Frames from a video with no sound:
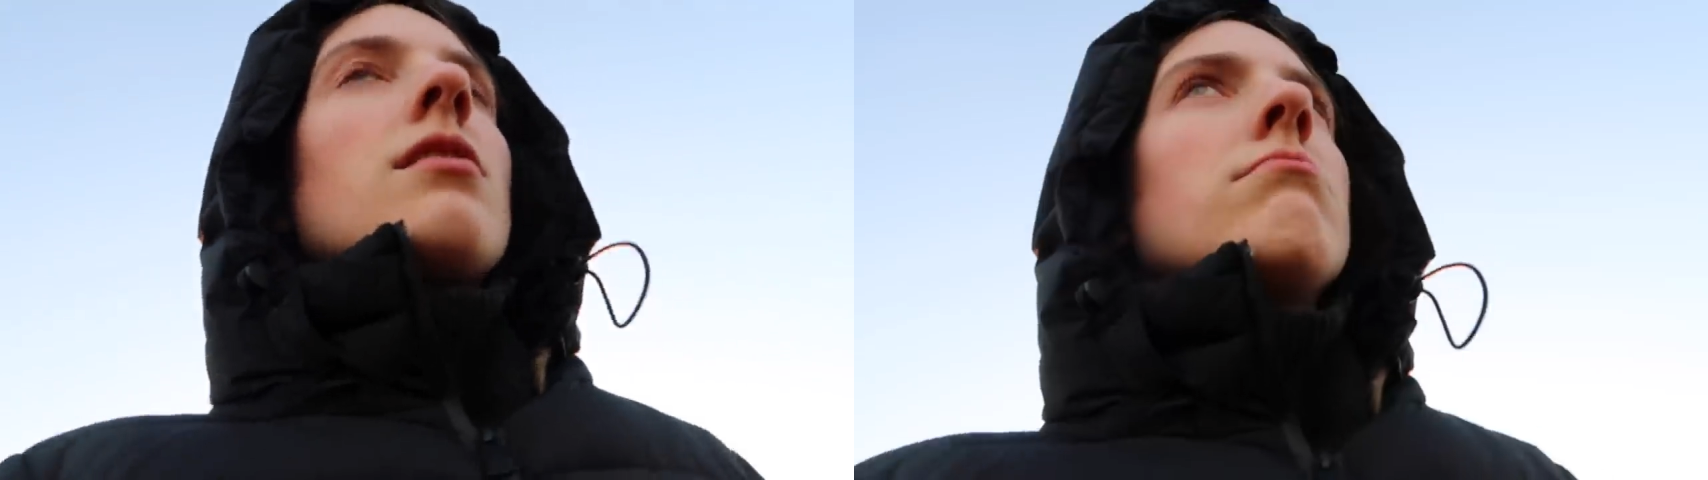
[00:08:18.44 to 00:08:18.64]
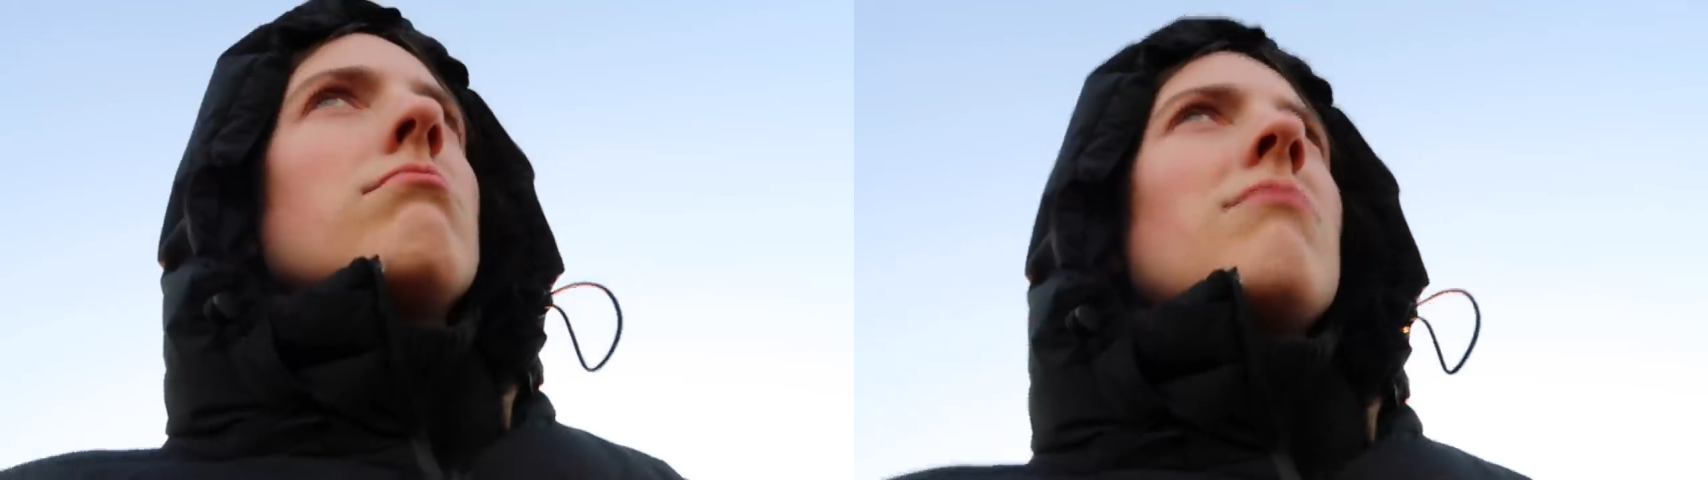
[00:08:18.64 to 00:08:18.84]

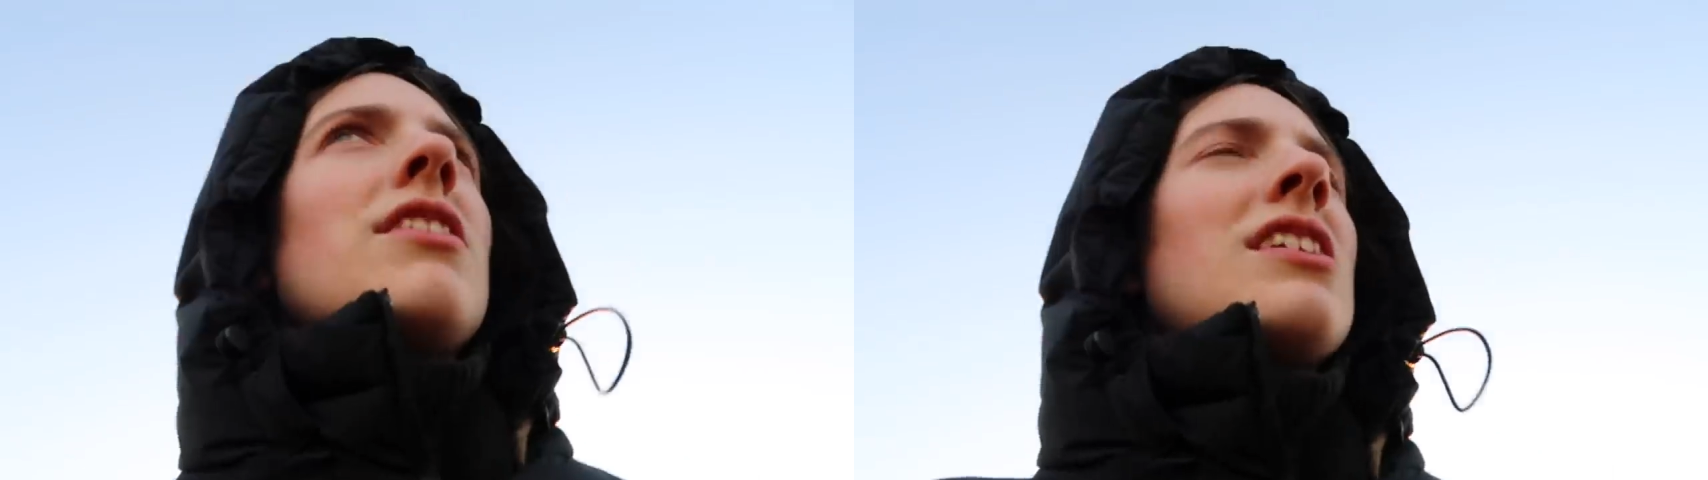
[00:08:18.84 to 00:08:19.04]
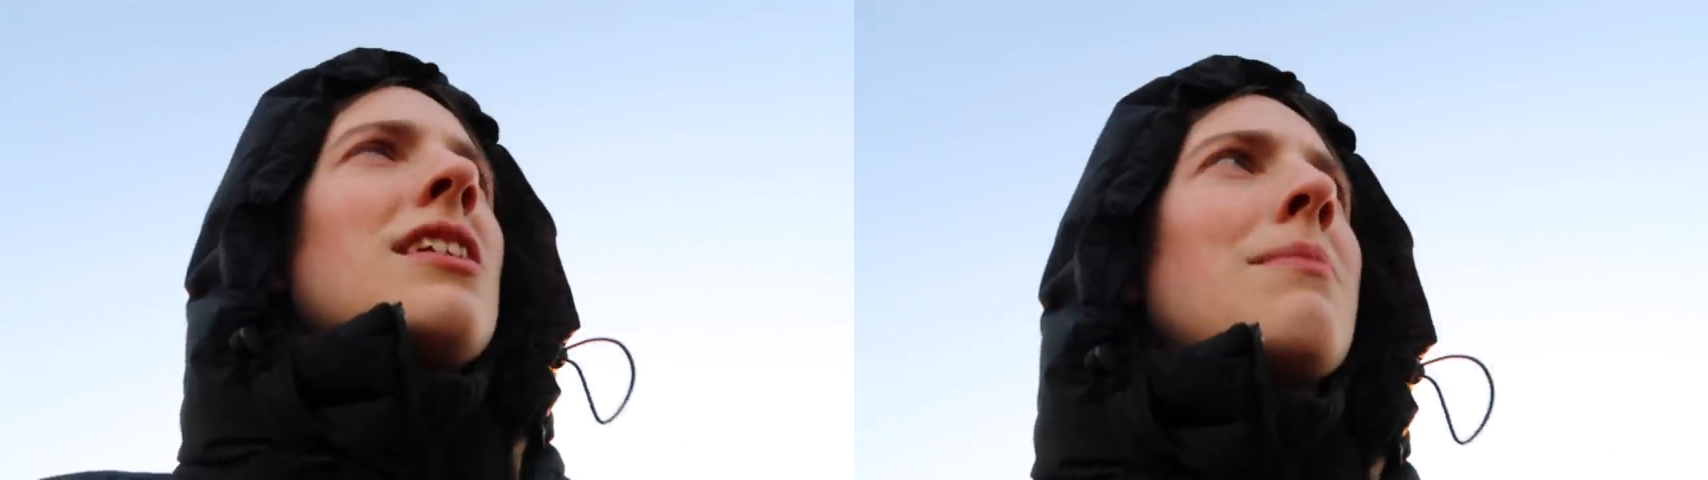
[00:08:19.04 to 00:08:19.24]
Are
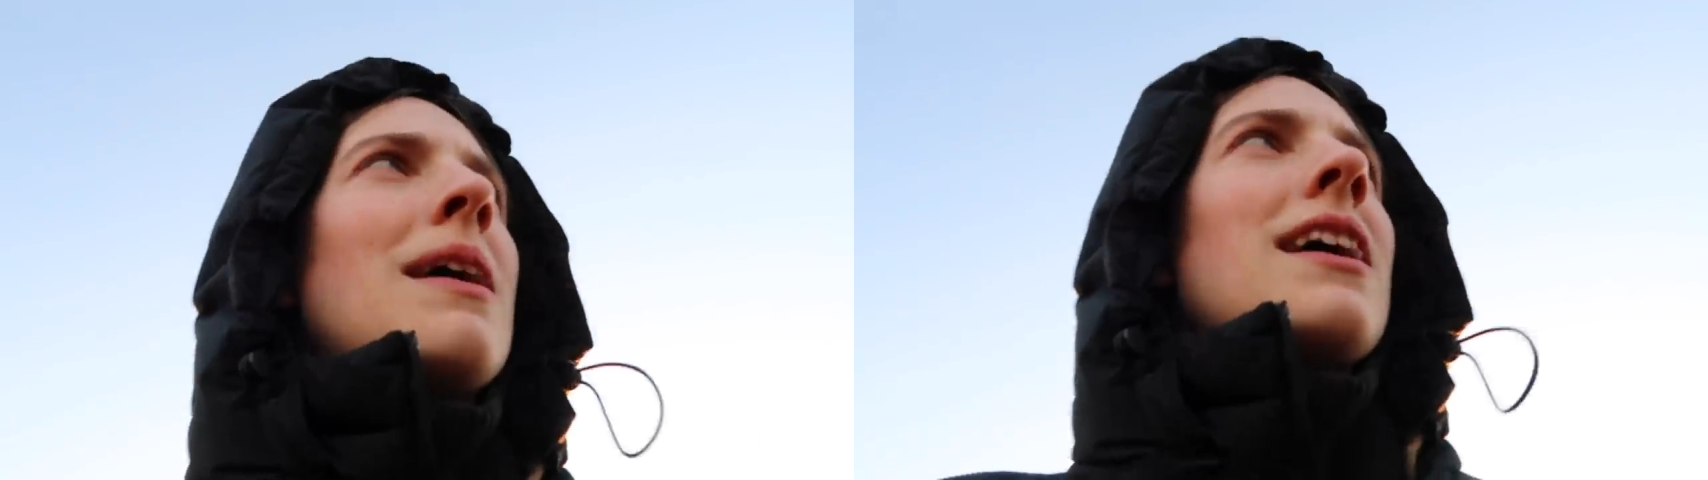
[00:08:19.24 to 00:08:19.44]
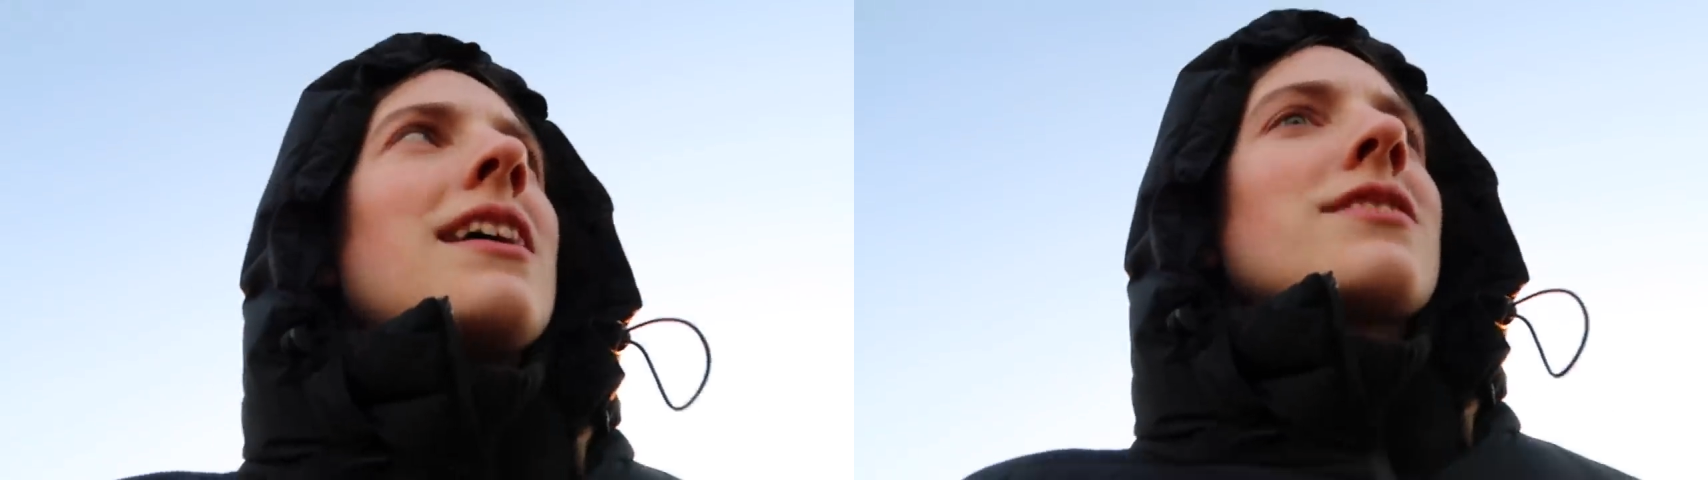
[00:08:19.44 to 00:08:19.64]
you kidding
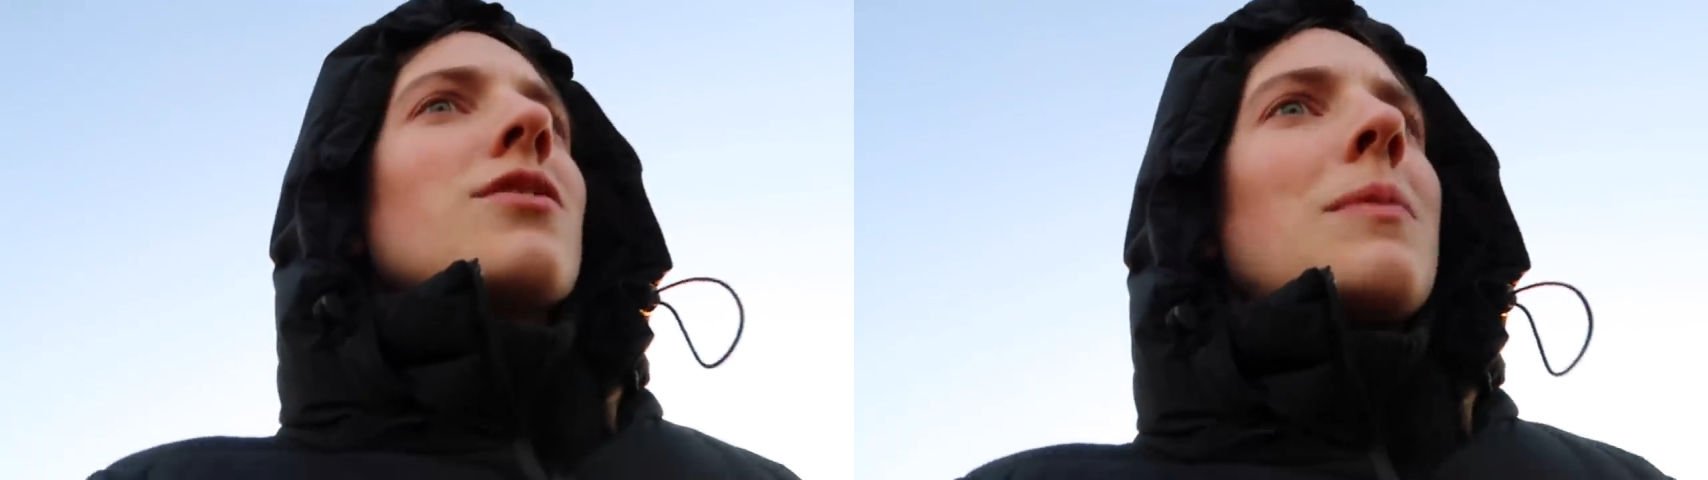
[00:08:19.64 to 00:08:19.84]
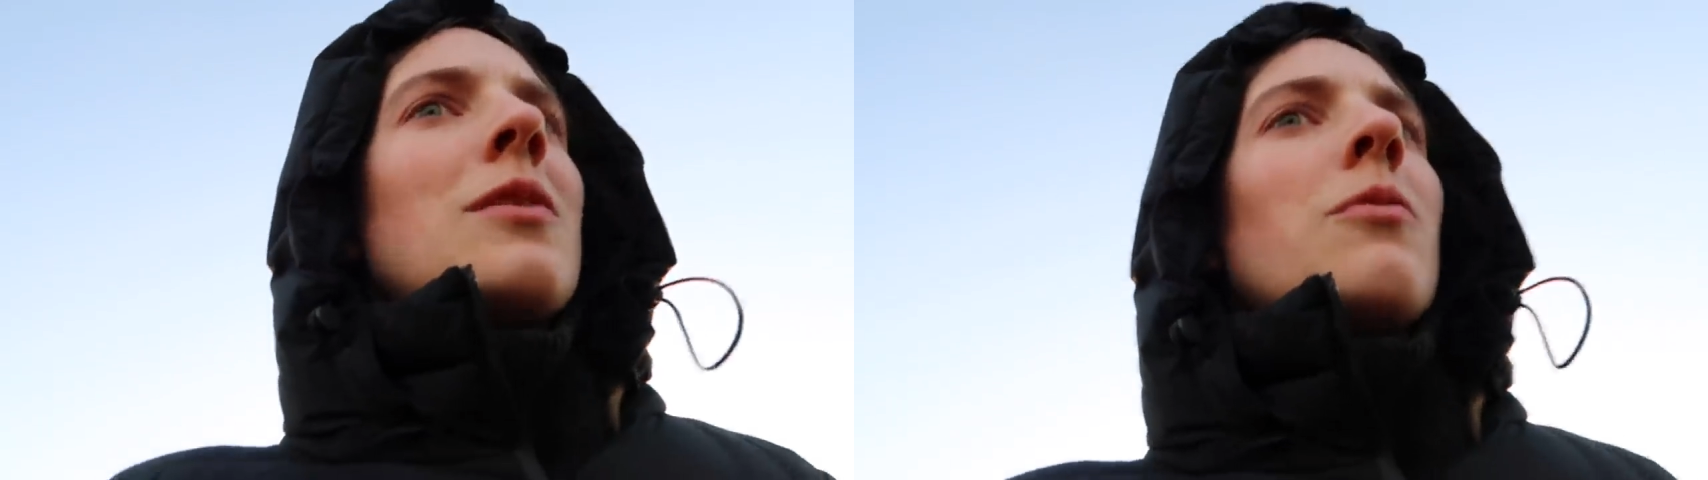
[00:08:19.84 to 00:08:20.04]
me? It's
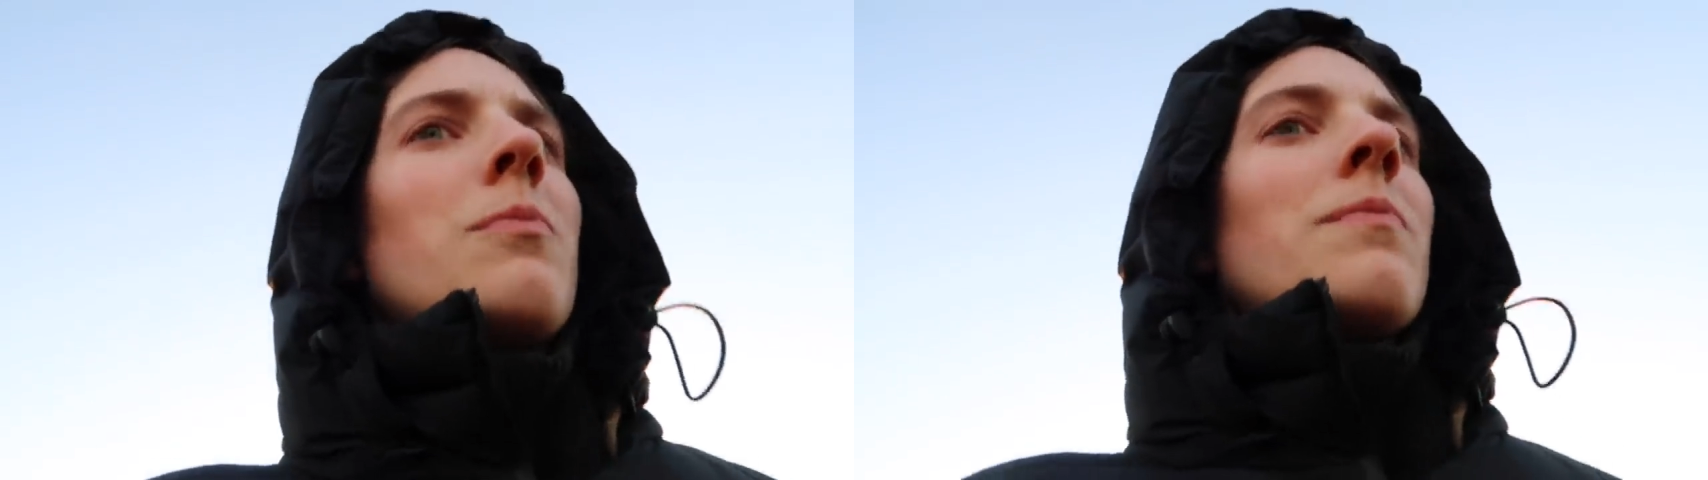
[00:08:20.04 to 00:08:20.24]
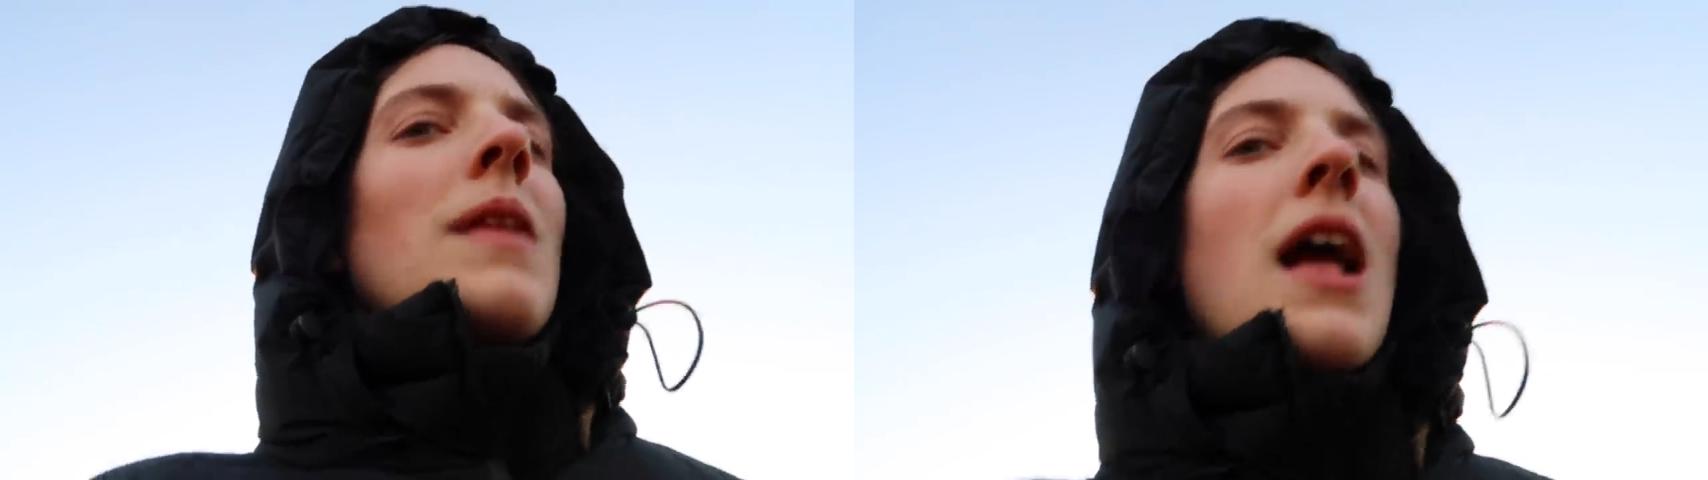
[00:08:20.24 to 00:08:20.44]
going to be called...